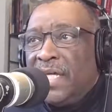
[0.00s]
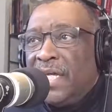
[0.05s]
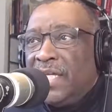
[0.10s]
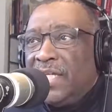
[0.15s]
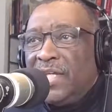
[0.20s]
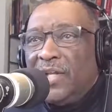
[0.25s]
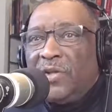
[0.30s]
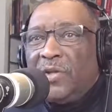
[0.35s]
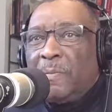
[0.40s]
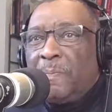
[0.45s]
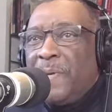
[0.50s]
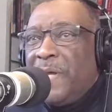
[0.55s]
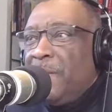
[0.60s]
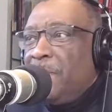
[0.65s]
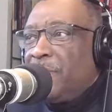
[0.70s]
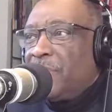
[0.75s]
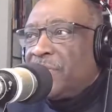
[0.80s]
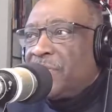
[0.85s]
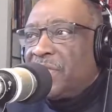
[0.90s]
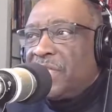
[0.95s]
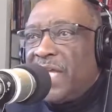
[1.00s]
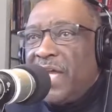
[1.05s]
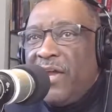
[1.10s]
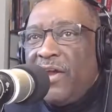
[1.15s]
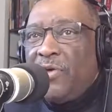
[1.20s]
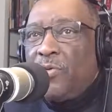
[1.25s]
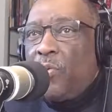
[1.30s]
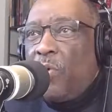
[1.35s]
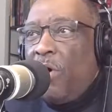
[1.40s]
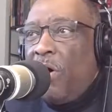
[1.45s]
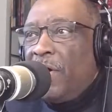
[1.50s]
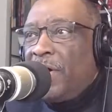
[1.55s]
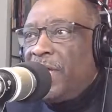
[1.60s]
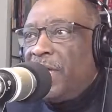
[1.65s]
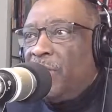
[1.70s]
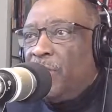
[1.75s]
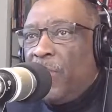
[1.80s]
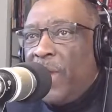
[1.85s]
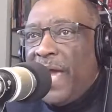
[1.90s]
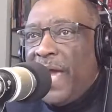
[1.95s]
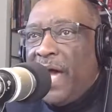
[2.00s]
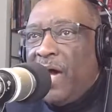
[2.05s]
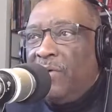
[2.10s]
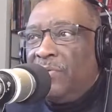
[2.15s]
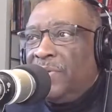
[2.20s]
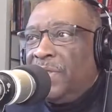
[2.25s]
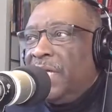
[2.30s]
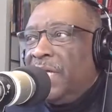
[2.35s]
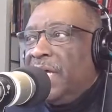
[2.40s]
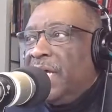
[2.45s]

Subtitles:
The people are scared walking around.